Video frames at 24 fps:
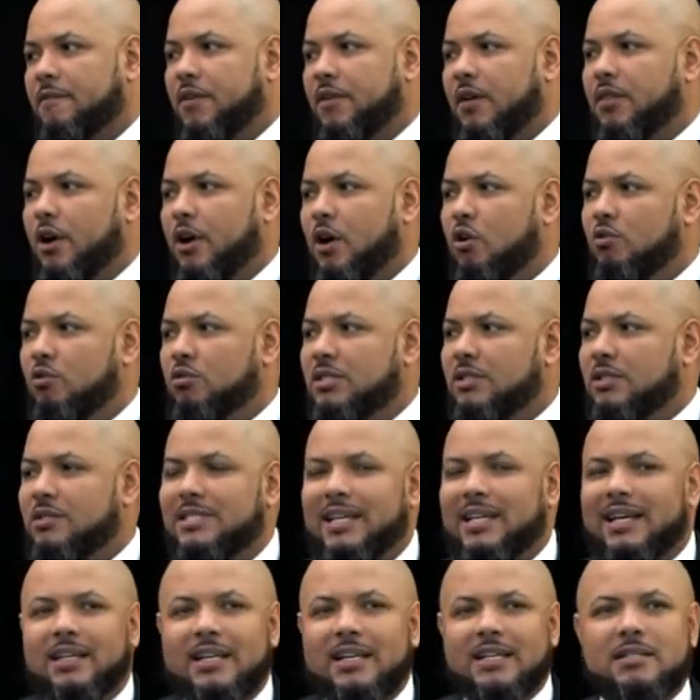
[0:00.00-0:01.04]
For those who
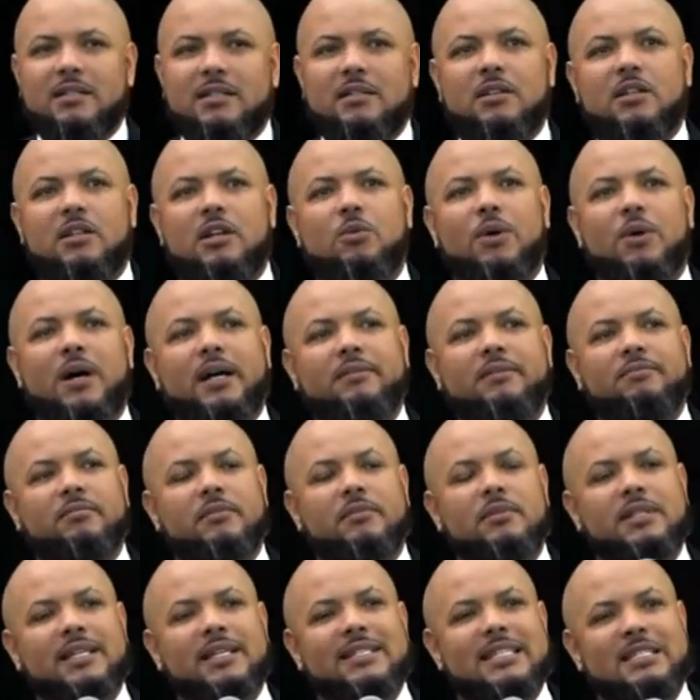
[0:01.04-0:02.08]
say, listen, you know what?
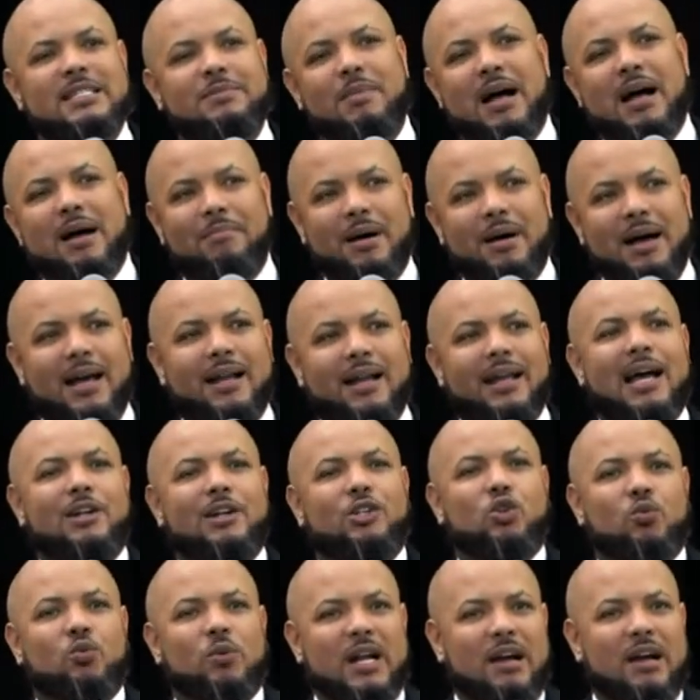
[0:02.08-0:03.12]
This is my body. I
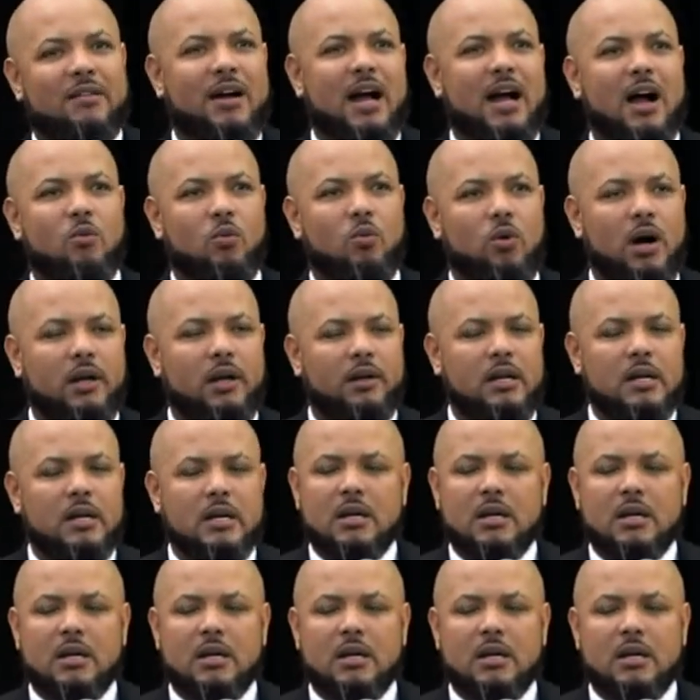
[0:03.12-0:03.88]
do whatever I want.